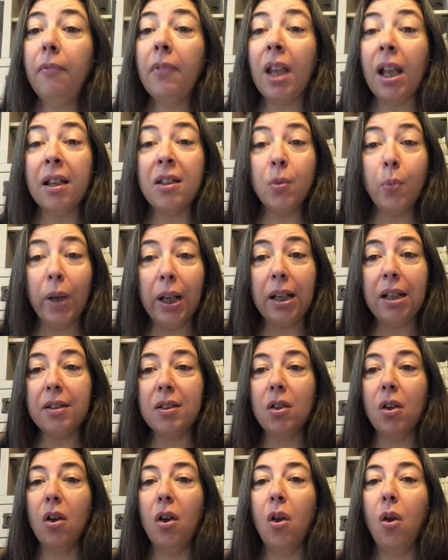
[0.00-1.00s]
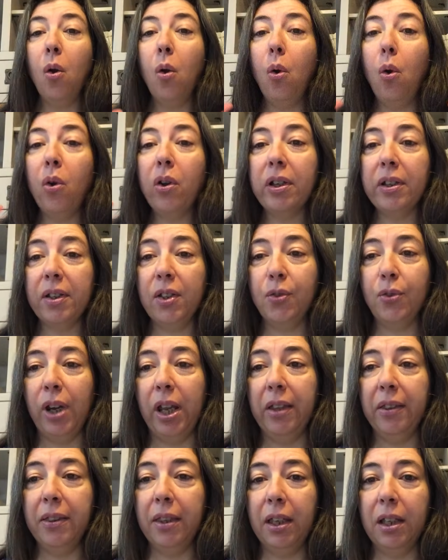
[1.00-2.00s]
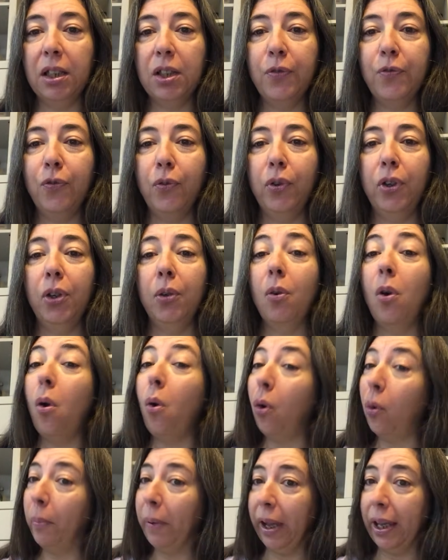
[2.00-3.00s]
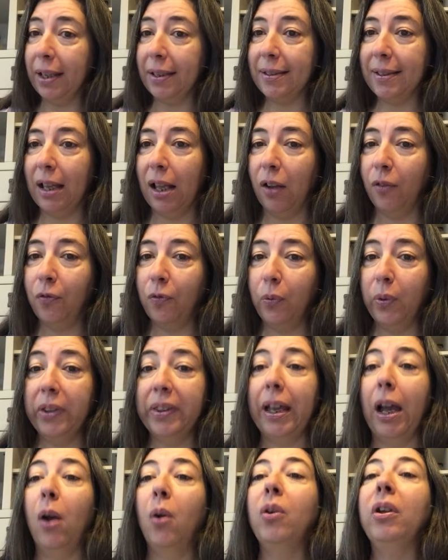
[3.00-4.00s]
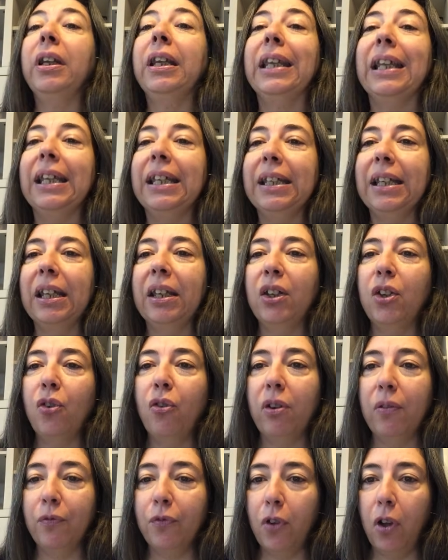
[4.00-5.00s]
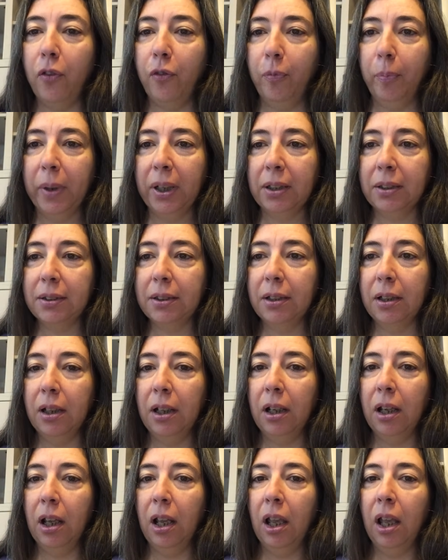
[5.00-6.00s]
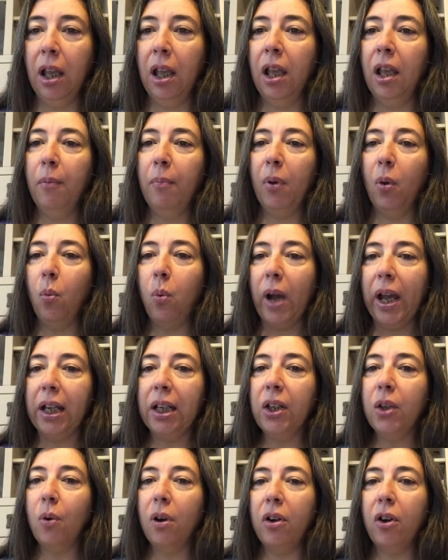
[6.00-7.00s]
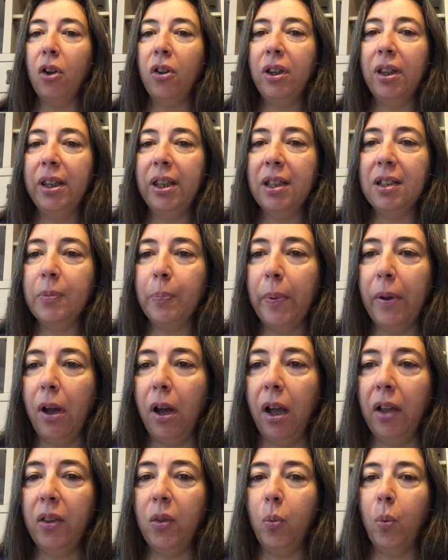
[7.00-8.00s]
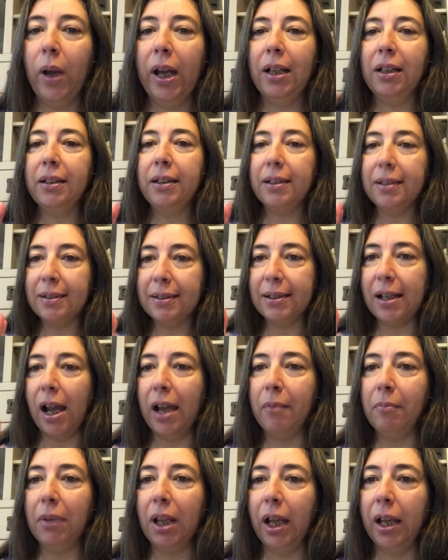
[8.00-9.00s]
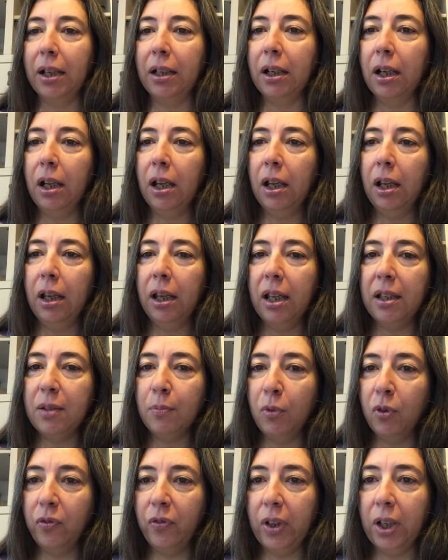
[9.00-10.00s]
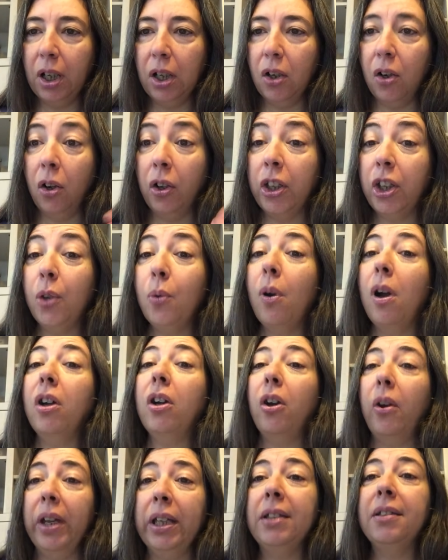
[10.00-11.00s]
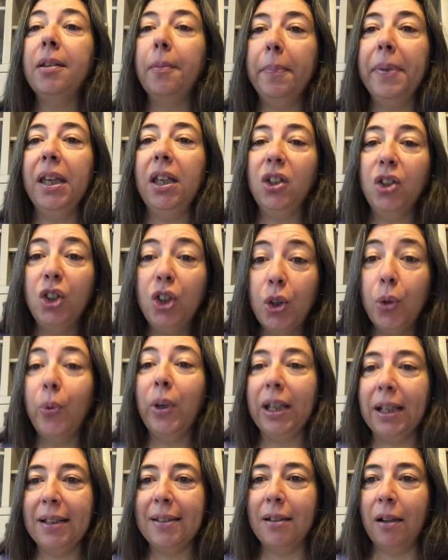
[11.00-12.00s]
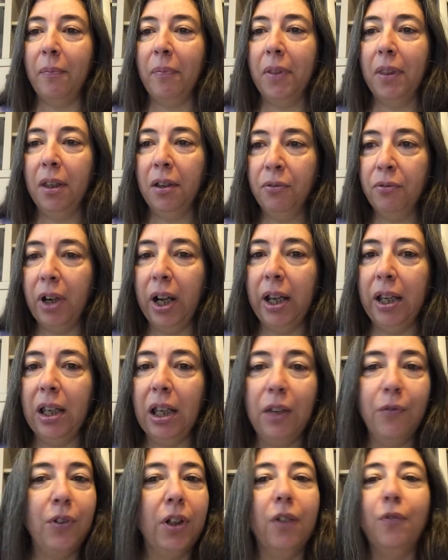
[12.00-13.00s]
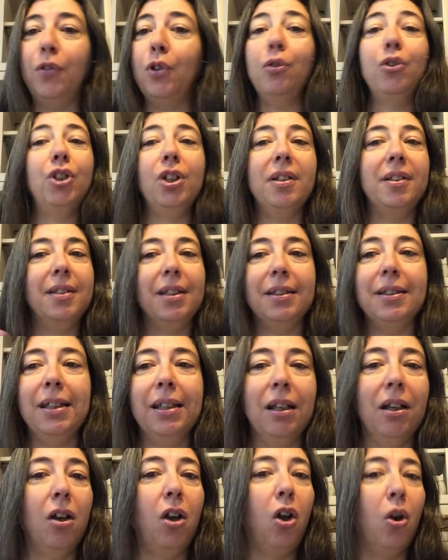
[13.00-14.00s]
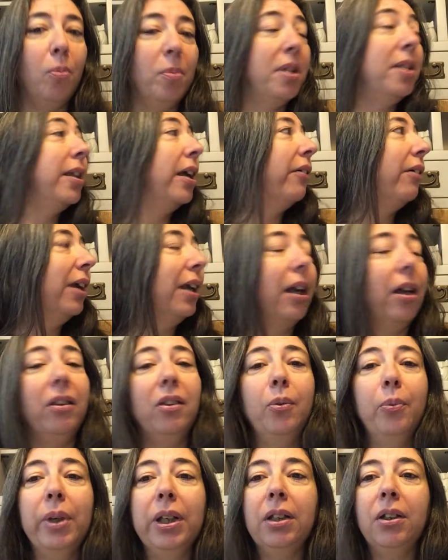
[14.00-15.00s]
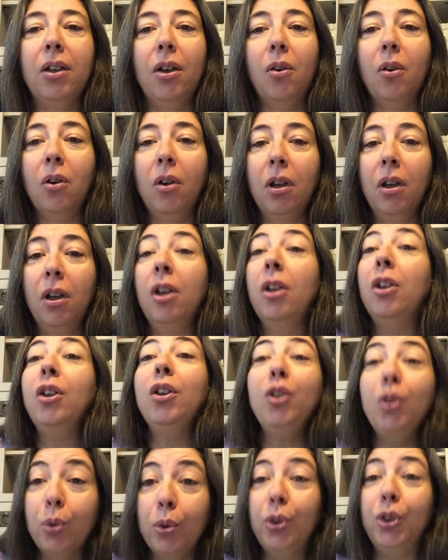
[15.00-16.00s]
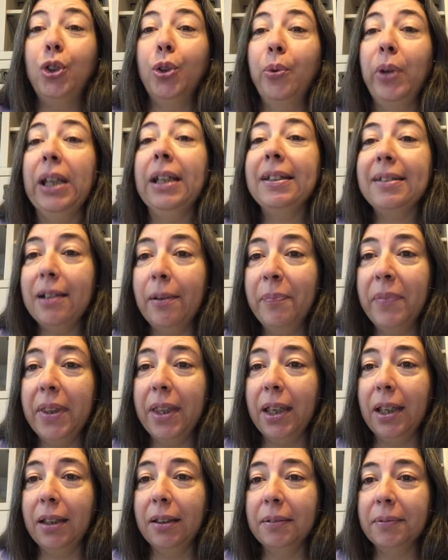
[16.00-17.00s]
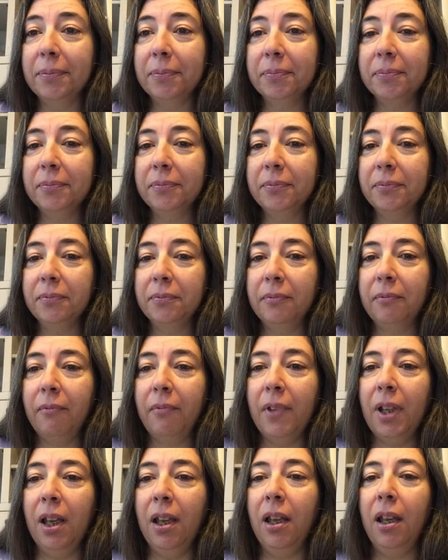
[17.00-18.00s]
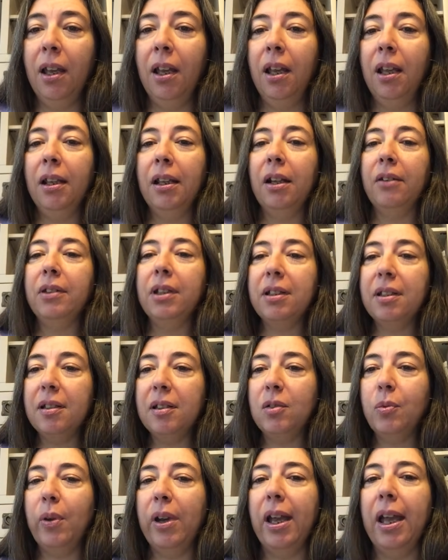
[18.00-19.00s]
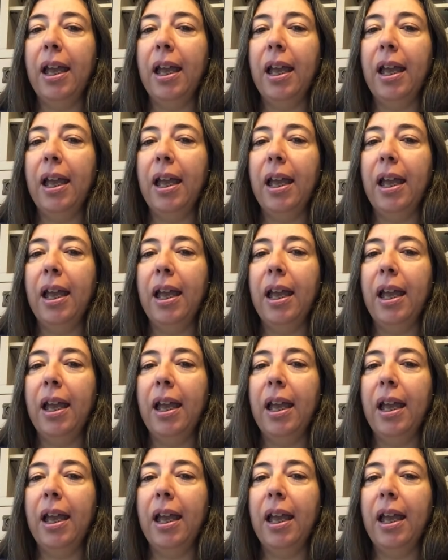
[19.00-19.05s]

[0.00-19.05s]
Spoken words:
as well as orchestrate things for you all by itself without needing your involvement. But while you are on this path, while this timeline is moving along, you are going to be doing something, right? Even if you're just sitting at home staring out the window, you're doing something. Now, this is where